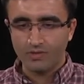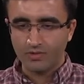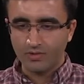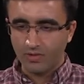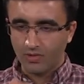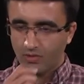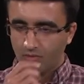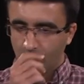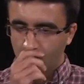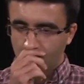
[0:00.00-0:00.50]

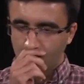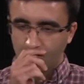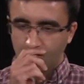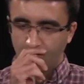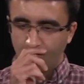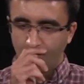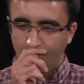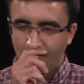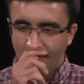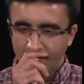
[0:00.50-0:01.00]
so to
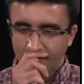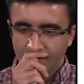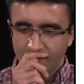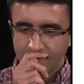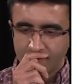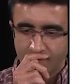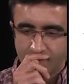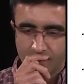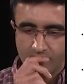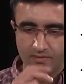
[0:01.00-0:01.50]
make
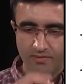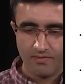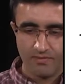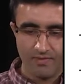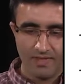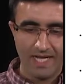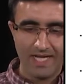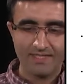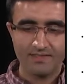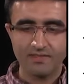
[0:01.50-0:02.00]
this
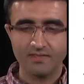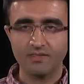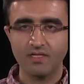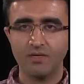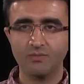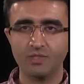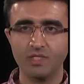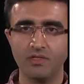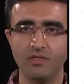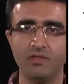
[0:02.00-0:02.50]
last
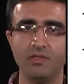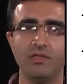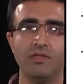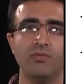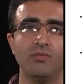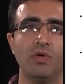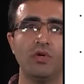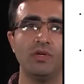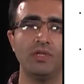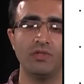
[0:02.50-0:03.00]
assumption a little
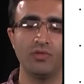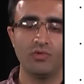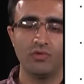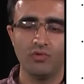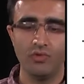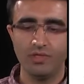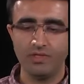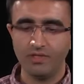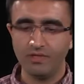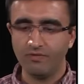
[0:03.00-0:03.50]
more
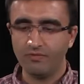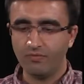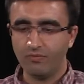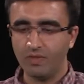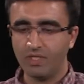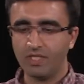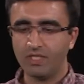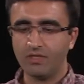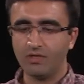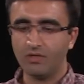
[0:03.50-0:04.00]
intuitive,
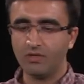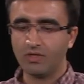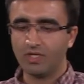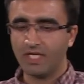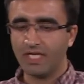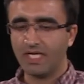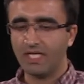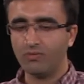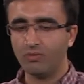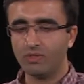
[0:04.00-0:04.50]
we can look
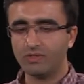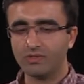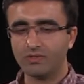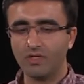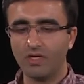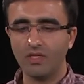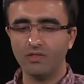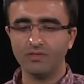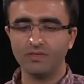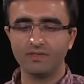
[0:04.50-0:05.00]
at what's
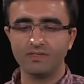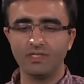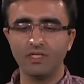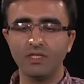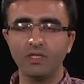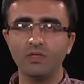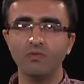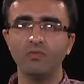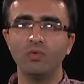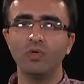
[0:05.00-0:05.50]
called a
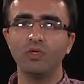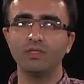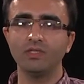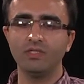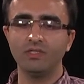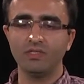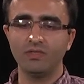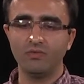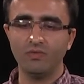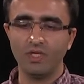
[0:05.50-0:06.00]
single word
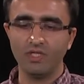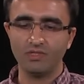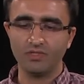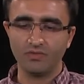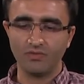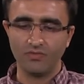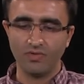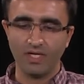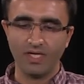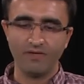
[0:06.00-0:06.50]

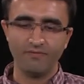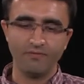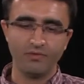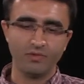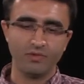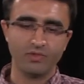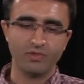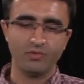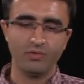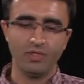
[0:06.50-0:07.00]
intervention graph, or
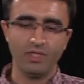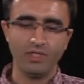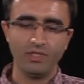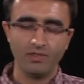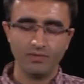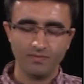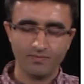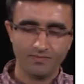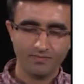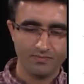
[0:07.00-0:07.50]
SWIG.
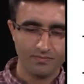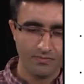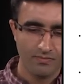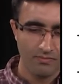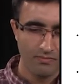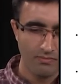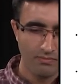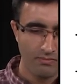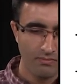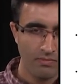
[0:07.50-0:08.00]

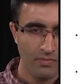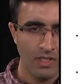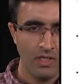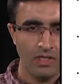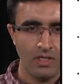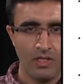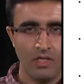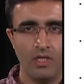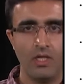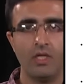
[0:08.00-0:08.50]

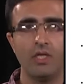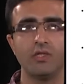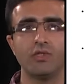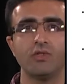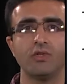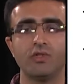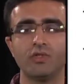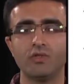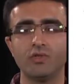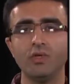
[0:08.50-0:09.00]

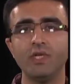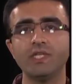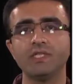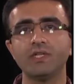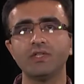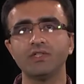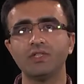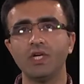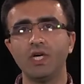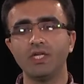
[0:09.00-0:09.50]
So SWIGs
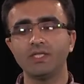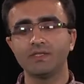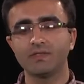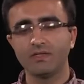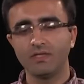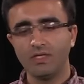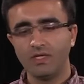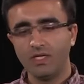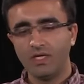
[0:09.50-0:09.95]
are just